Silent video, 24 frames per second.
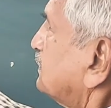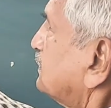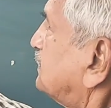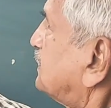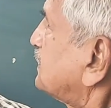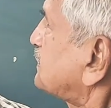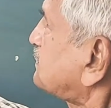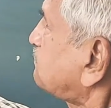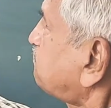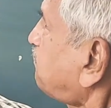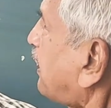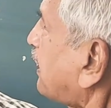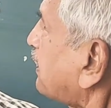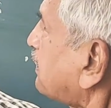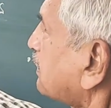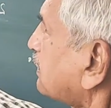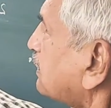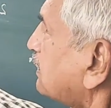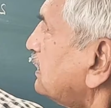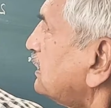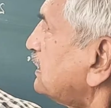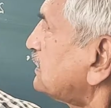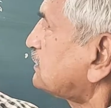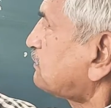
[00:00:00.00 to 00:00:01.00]
This
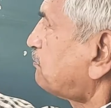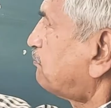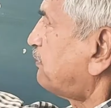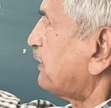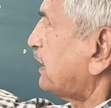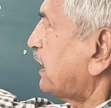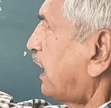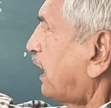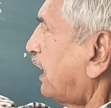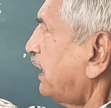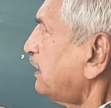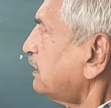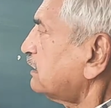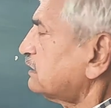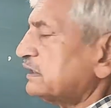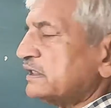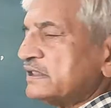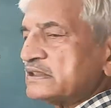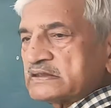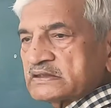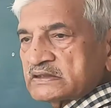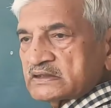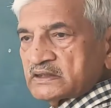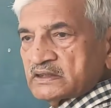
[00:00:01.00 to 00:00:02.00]
particle is behind
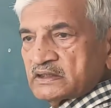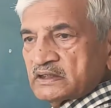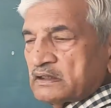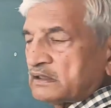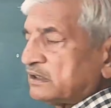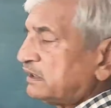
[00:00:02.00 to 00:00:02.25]
this